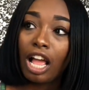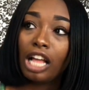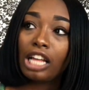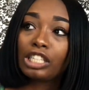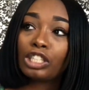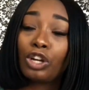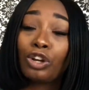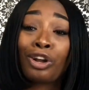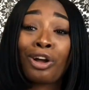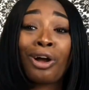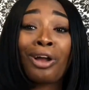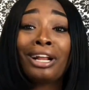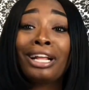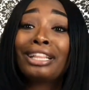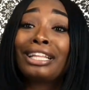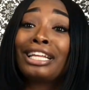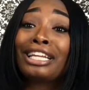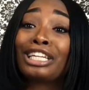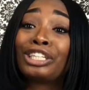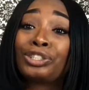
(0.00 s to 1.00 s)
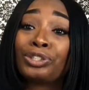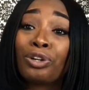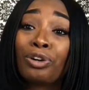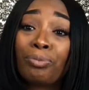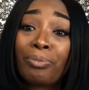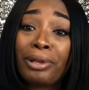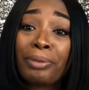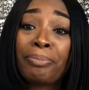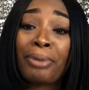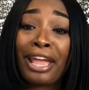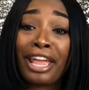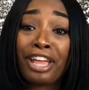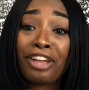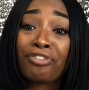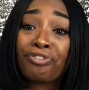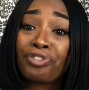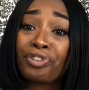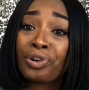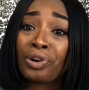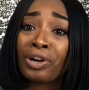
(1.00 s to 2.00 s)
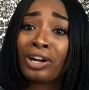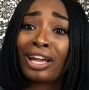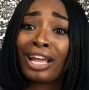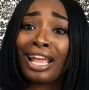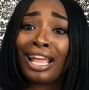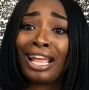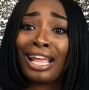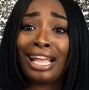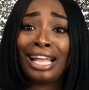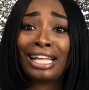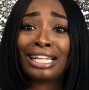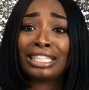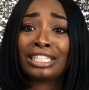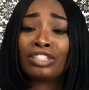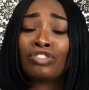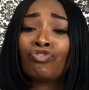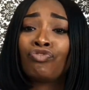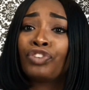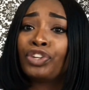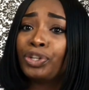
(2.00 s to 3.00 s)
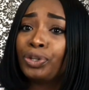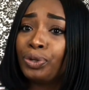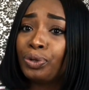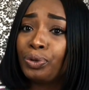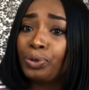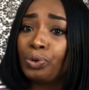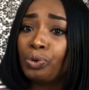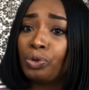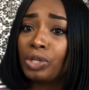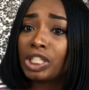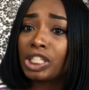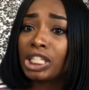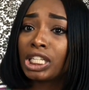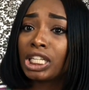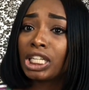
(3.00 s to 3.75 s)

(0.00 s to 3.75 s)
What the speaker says: so the only thing that you'll be paying for is food,